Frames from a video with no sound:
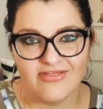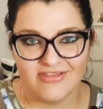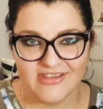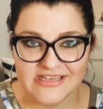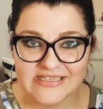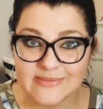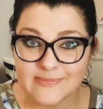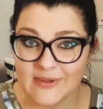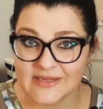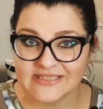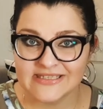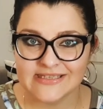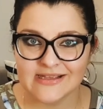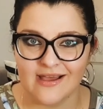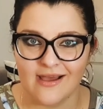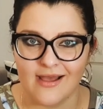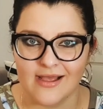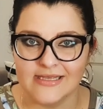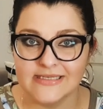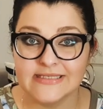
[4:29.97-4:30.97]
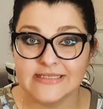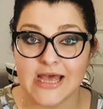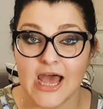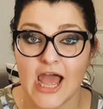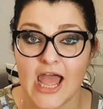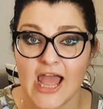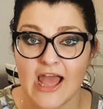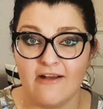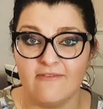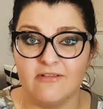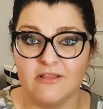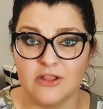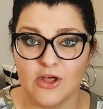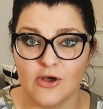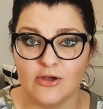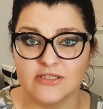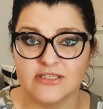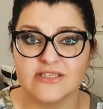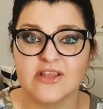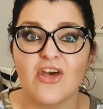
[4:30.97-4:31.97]
this month guys, I have
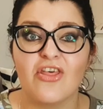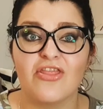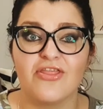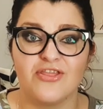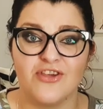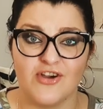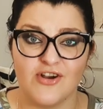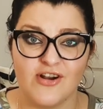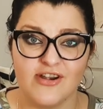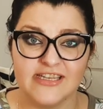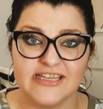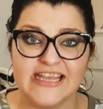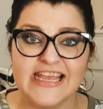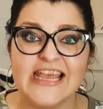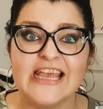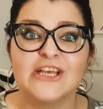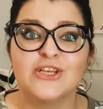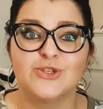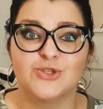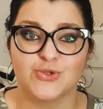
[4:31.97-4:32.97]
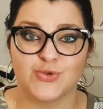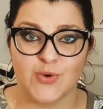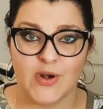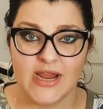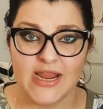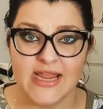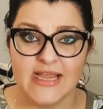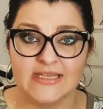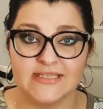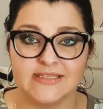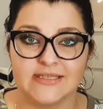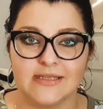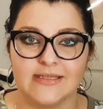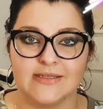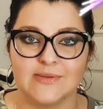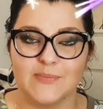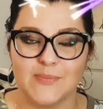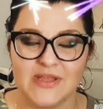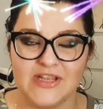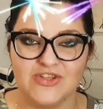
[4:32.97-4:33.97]
lost 33
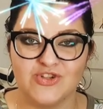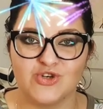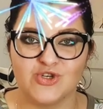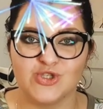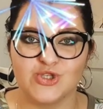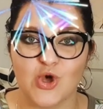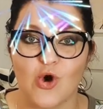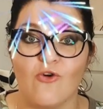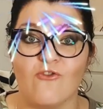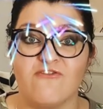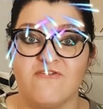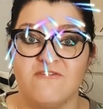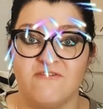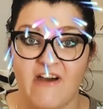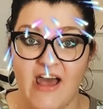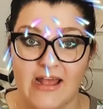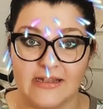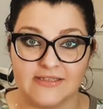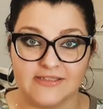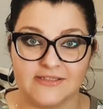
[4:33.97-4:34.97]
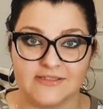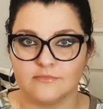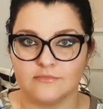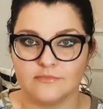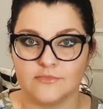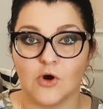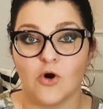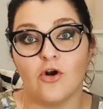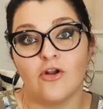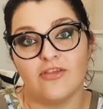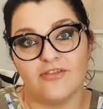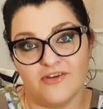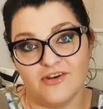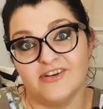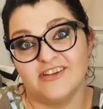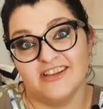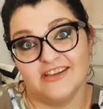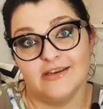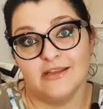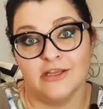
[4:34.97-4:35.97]
centimeters of fat or
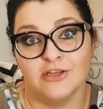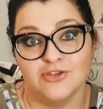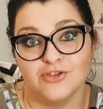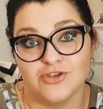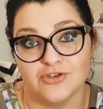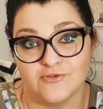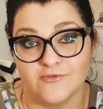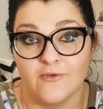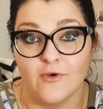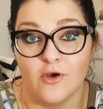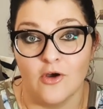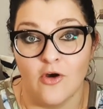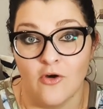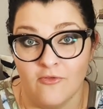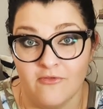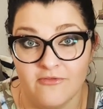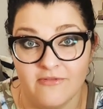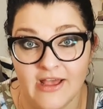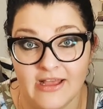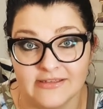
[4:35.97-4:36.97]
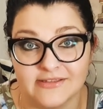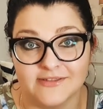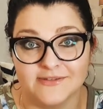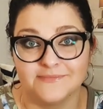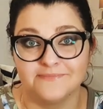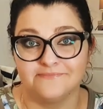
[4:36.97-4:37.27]
13 inches of fat.